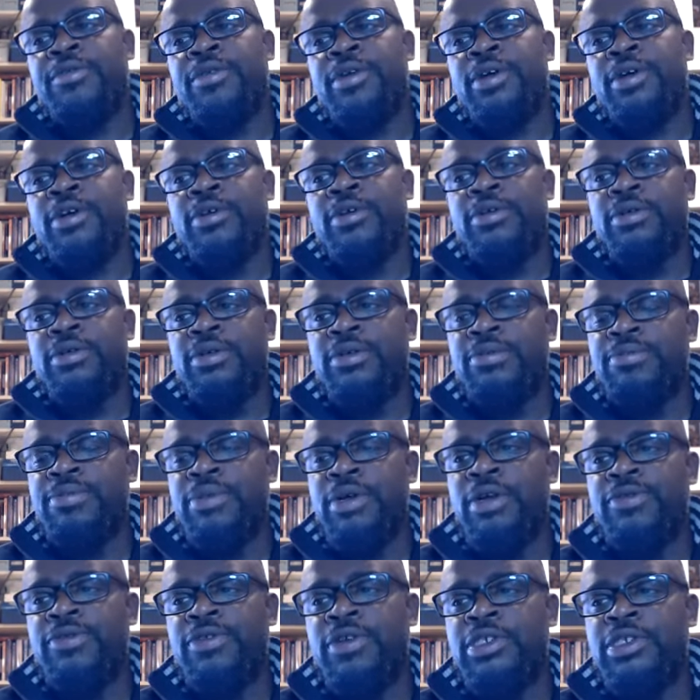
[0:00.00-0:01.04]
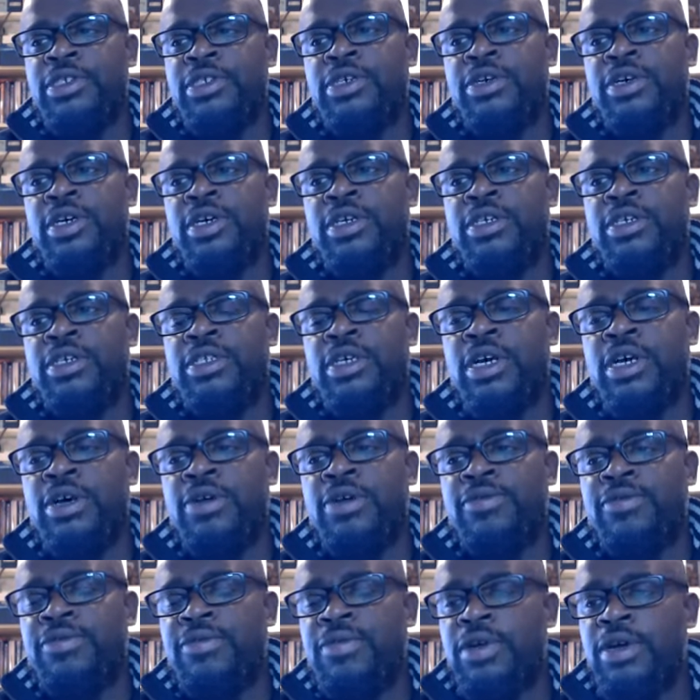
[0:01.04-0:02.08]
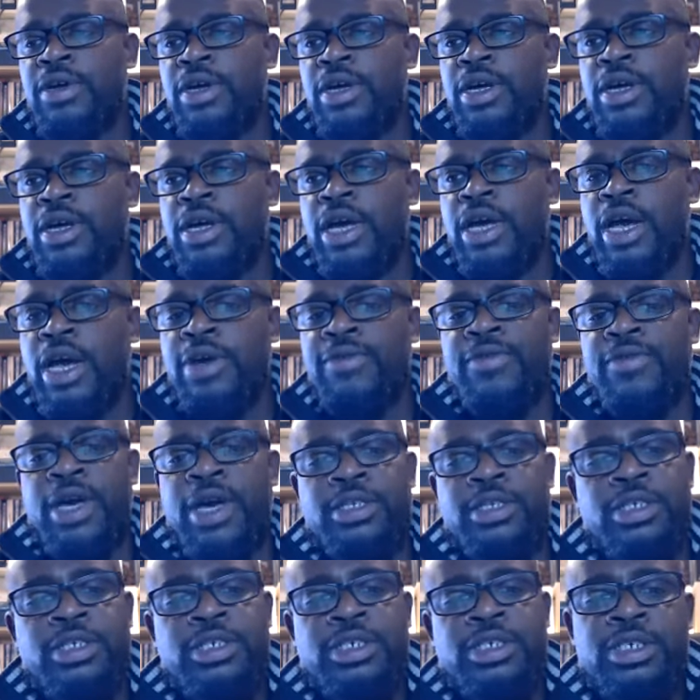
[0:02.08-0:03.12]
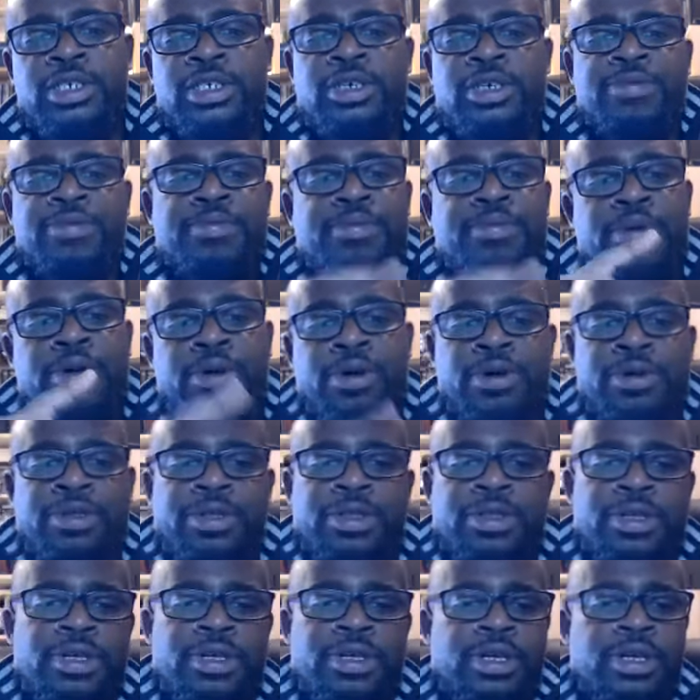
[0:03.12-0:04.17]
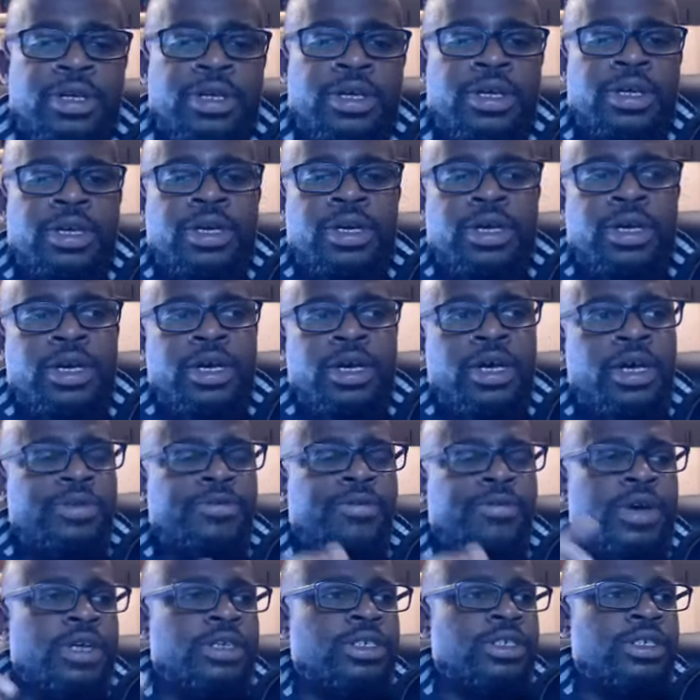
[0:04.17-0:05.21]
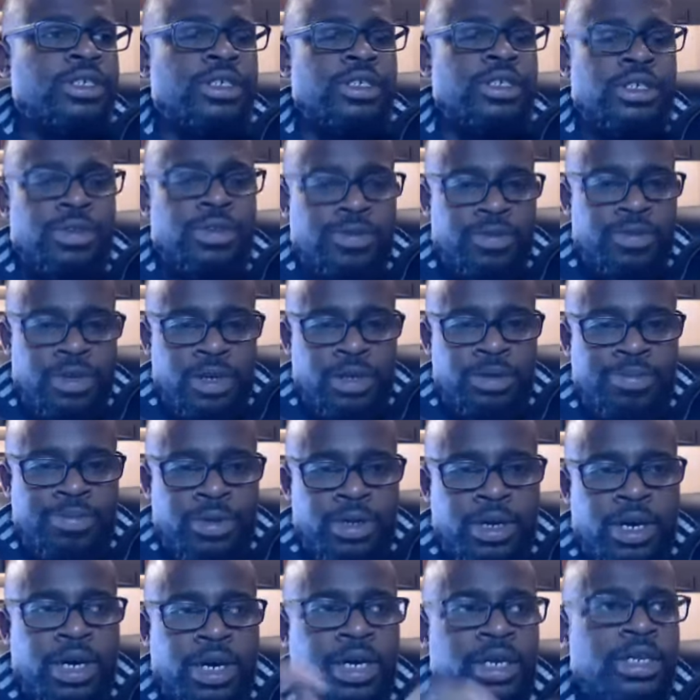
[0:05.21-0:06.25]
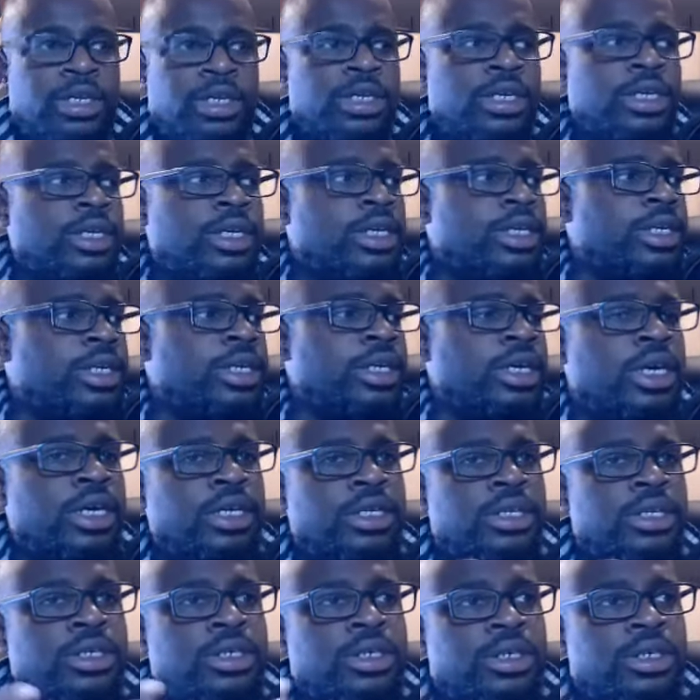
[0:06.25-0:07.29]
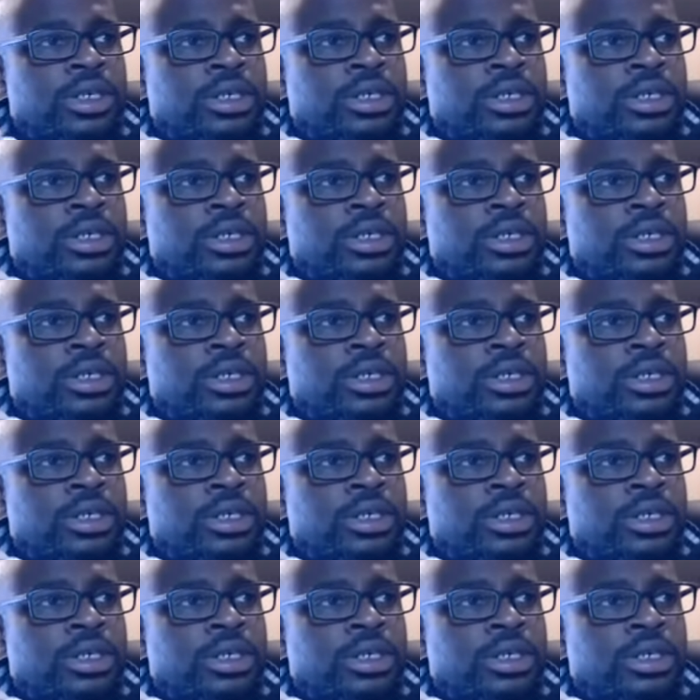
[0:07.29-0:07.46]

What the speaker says: real beneficiaries of advantages of birth, advantages of good blood and